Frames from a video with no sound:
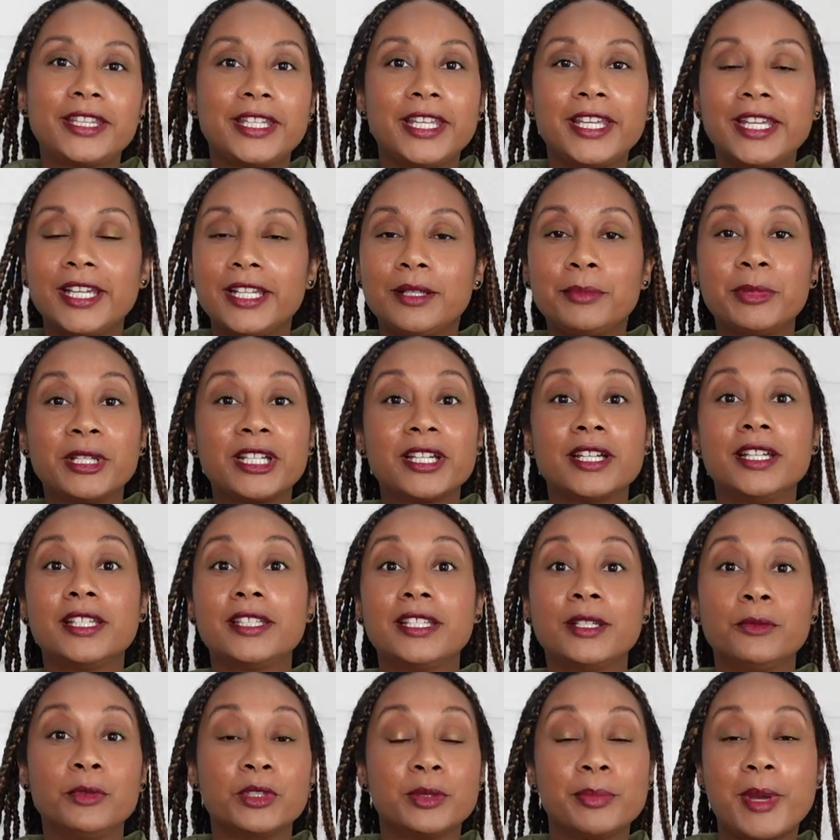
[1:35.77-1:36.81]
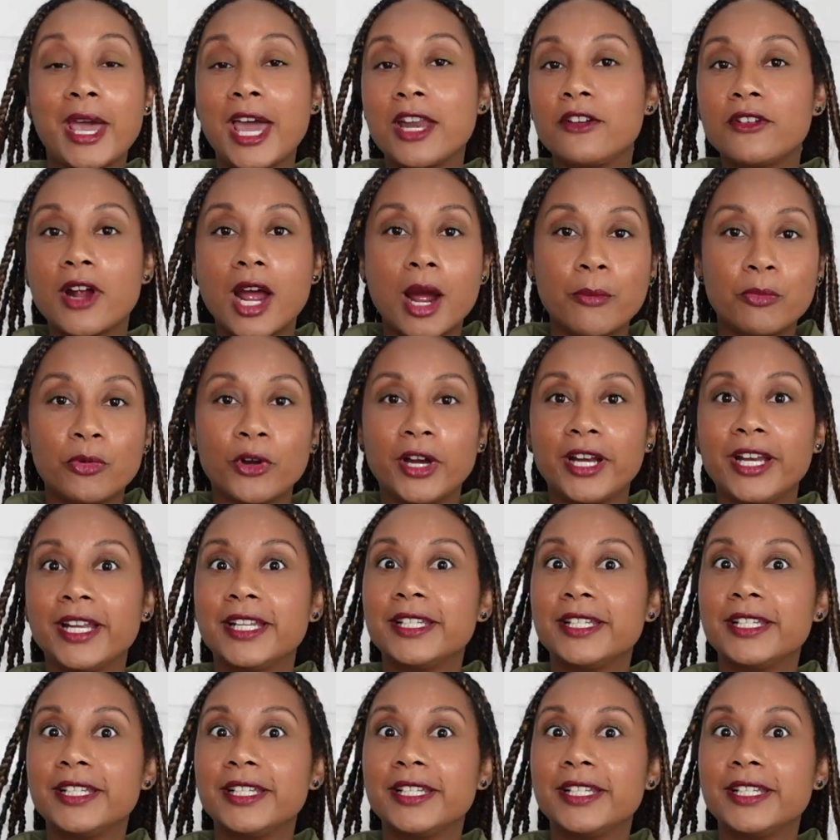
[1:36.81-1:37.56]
thing because it was battery operated,